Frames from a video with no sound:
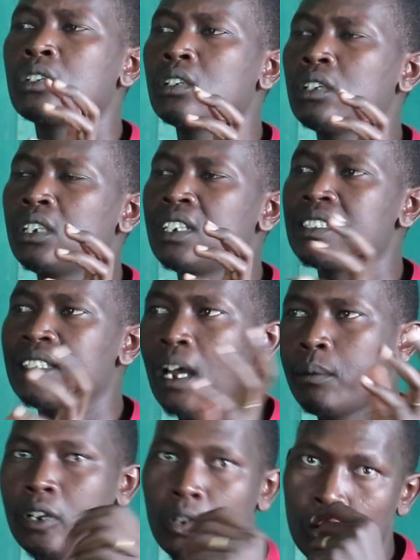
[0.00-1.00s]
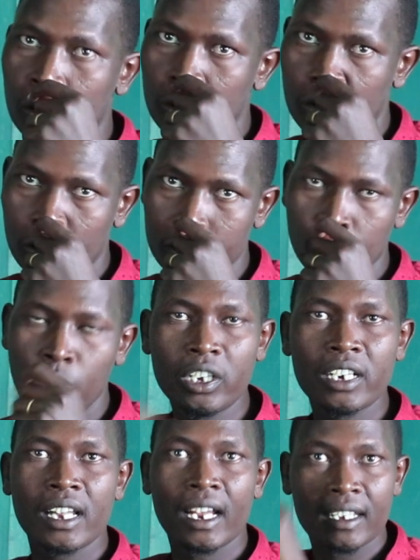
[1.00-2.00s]
disturbed or
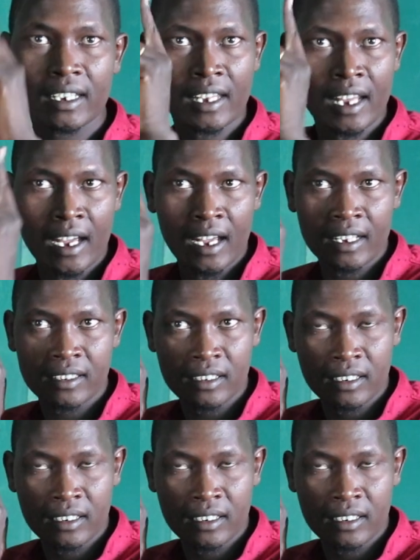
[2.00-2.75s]
only that they are